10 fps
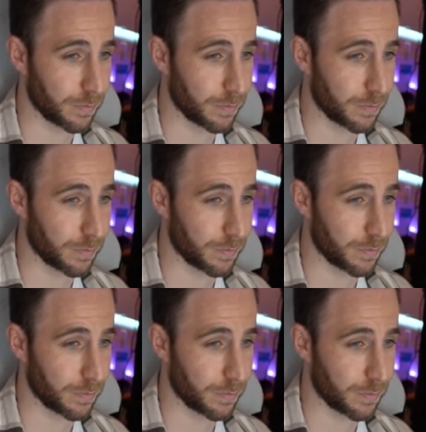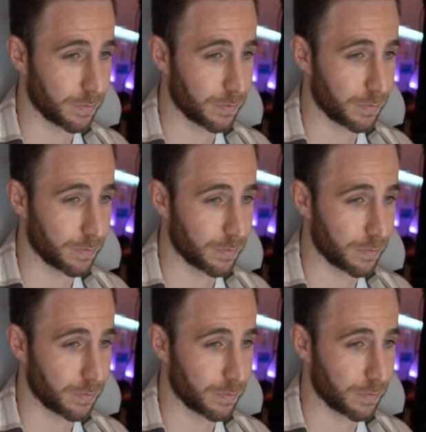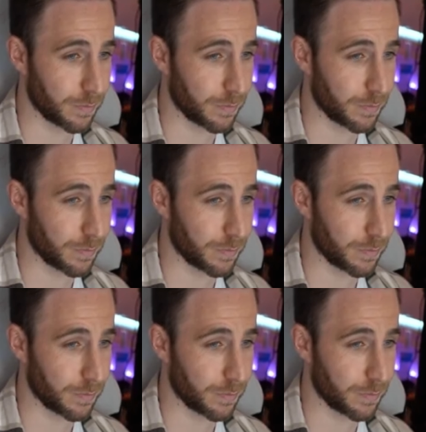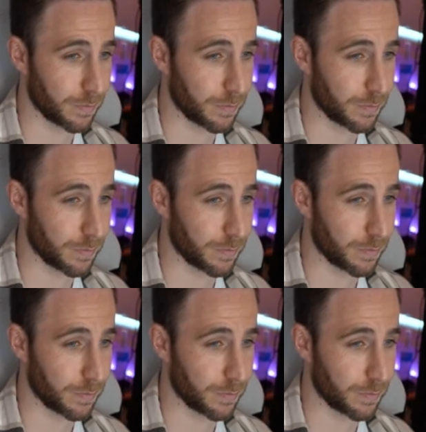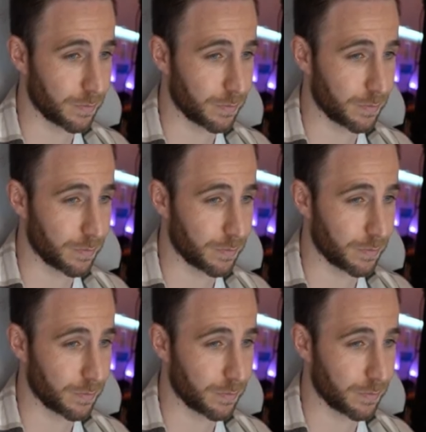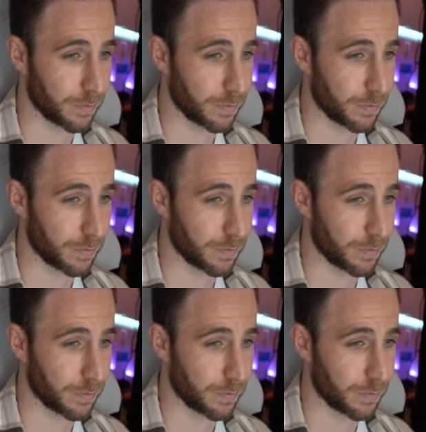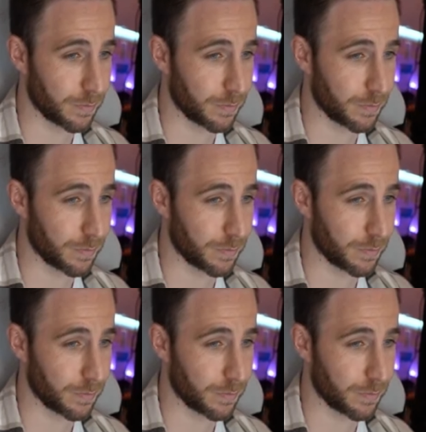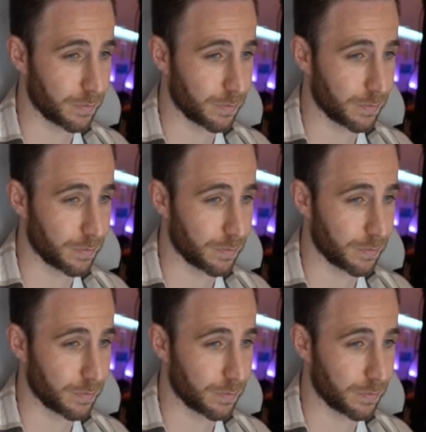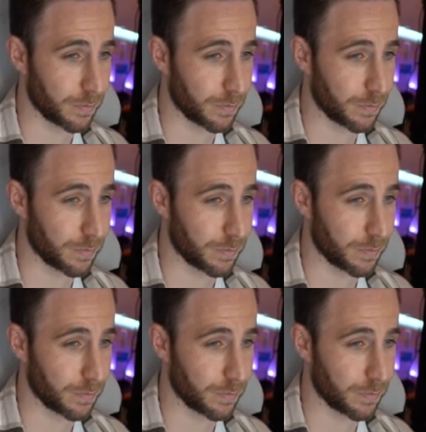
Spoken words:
No words are spoken by the person on screen.